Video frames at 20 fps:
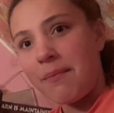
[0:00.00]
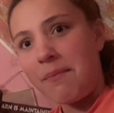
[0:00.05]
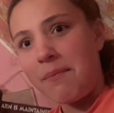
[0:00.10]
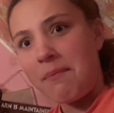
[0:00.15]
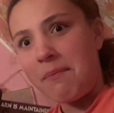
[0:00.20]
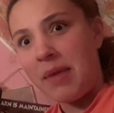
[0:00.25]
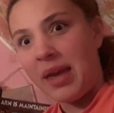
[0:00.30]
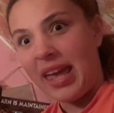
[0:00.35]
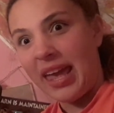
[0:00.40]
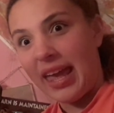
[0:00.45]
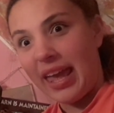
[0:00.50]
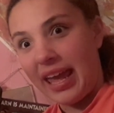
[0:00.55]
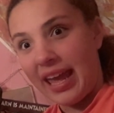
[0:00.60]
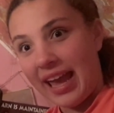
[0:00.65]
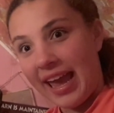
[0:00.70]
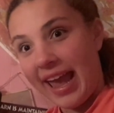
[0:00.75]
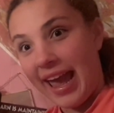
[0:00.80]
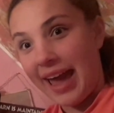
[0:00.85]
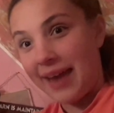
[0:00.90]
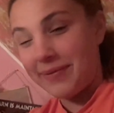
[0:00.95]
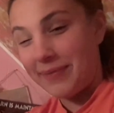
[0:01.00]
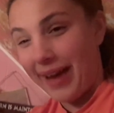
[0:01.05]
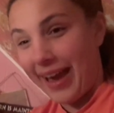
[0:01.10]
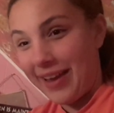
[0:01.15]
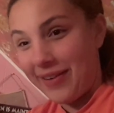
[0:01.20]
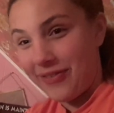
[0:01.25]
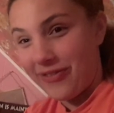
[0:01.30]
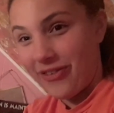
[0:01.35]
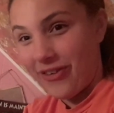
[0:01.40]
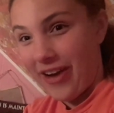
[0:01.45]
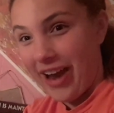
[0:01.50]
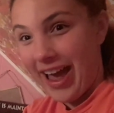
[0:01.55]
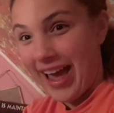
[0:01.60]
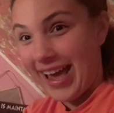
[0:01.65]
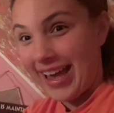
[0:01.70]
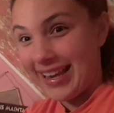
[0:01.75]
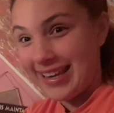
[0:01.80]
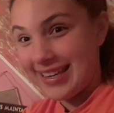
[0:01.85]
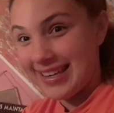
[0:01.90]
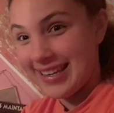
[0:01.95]
me and my
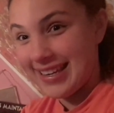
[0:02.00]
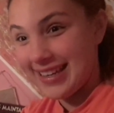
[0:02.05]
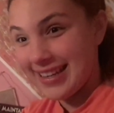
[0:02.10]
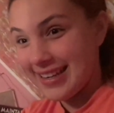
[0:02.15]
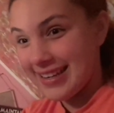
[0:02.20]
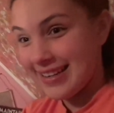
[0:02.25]
friend.